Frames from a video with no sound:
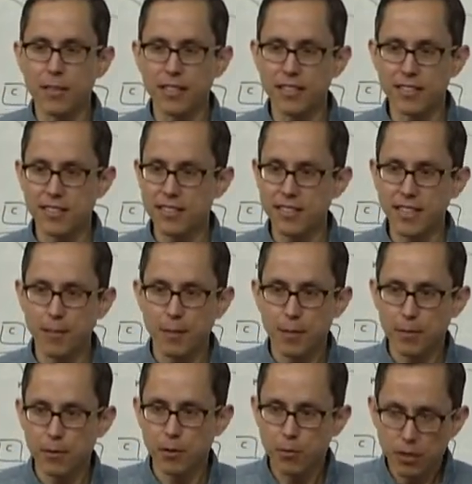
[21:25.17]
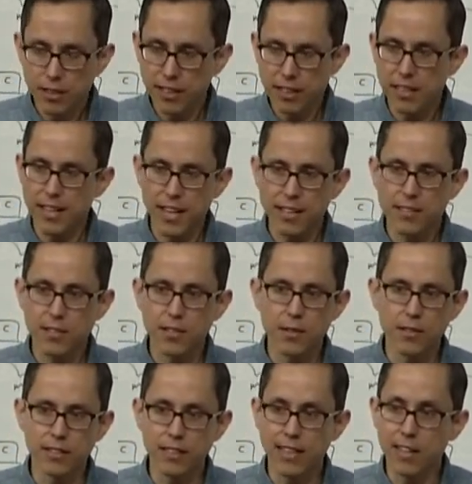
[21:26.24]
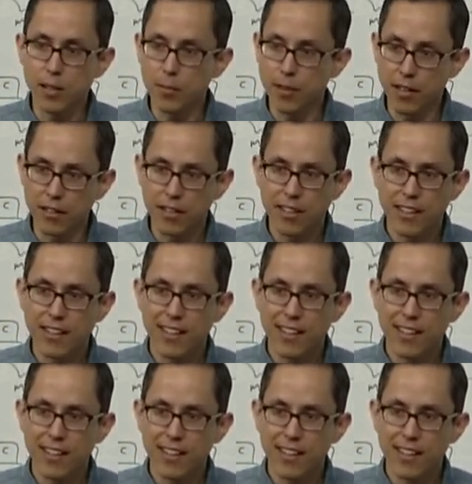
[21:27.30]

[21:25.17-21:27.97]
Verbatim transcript: be this thing people would really connect to and care about.